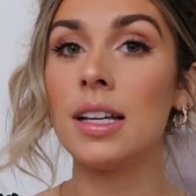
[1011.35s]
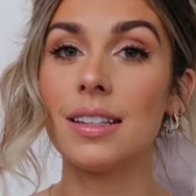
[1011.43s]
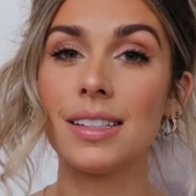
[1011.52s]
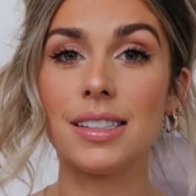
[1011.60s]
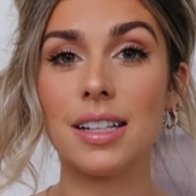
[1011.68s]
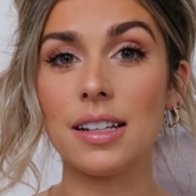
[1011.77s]

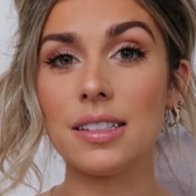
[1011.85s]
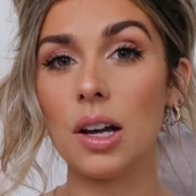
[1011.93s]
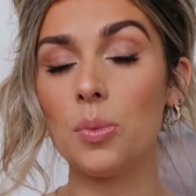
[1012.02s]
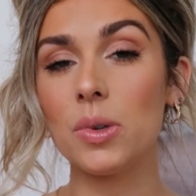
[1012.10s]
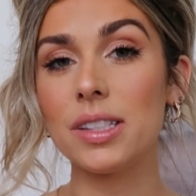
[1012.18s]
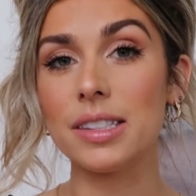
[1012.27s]
This does
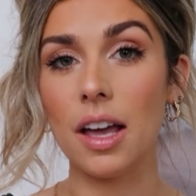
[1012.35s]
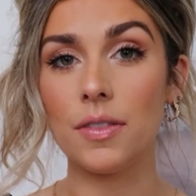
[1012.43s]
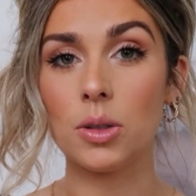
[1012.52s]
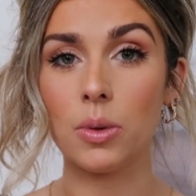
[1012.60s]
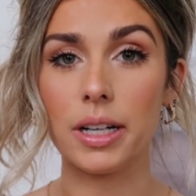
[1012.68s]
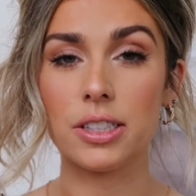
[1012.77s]
come with
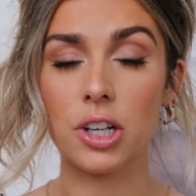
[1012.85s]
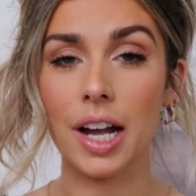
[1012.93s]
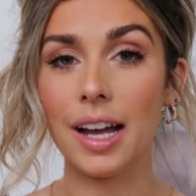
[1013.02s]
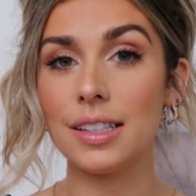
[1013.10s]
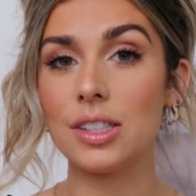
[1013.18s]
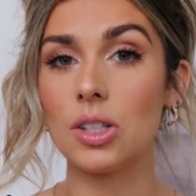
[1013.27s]
7 razor
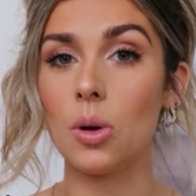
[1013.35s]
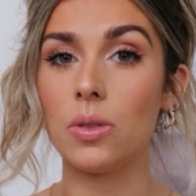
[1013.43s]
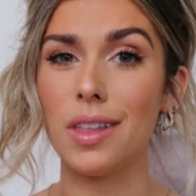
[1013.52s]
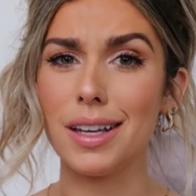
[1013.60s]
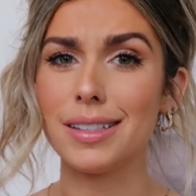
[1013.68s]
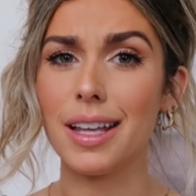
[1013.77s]
heads. So
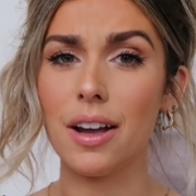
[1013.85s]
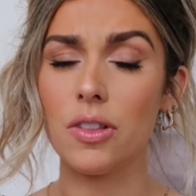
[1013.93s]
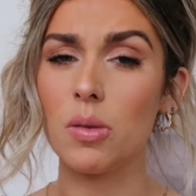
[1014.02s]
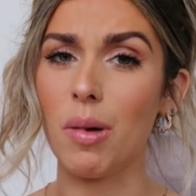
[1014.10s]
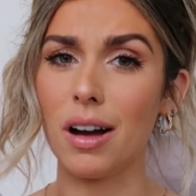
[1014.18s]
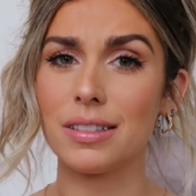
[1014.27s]
they say on
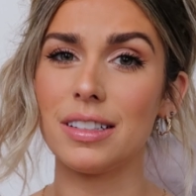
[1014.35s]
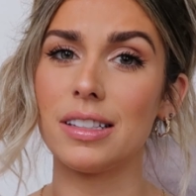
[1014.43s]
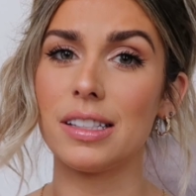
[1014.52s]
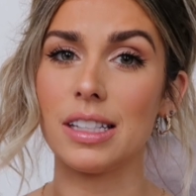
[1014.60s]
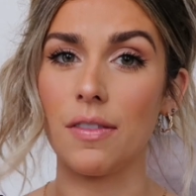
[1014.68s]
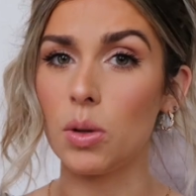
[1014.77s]
the box it's
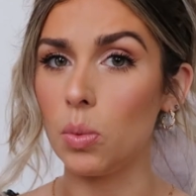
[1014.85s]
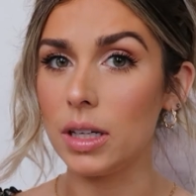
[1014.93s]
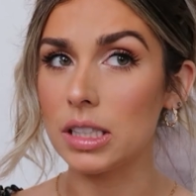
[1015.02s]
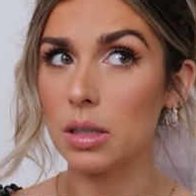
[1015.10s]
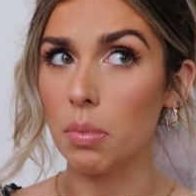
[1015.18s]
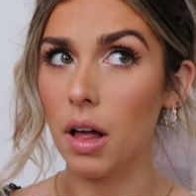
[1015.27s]
a
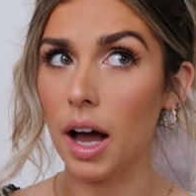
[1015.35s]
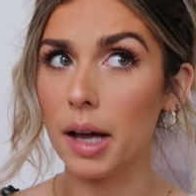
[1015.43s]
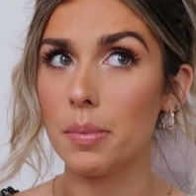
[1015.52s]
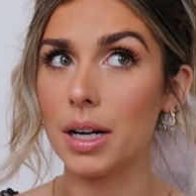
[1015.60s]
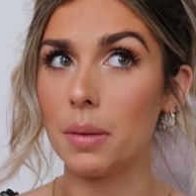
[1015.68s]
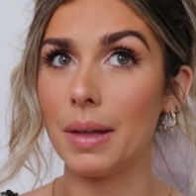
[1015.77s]
7-week supply,
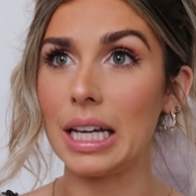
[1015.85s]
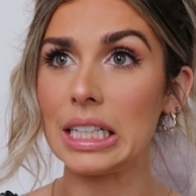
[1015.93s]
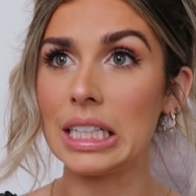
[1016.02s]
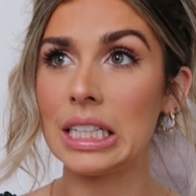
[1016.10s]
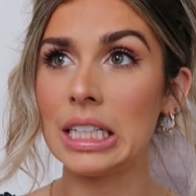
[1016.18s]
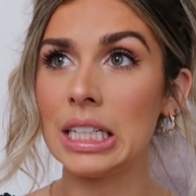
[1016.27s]
but I'm
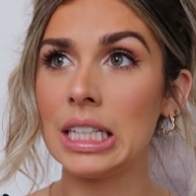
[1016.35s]
like,